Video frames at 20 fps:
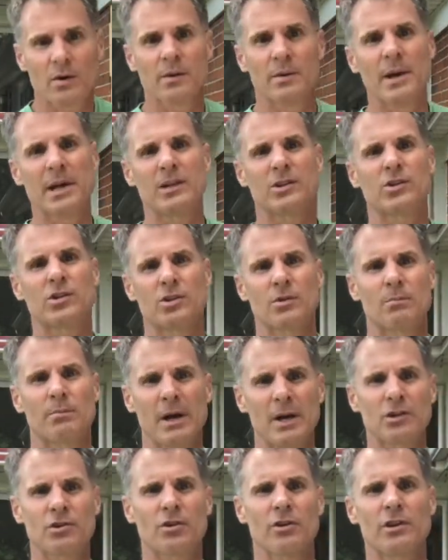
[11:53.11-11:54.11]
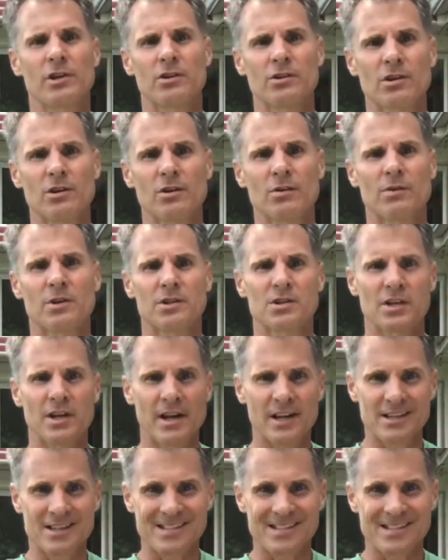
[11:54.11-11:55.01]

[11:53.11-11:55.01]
to make sure you do is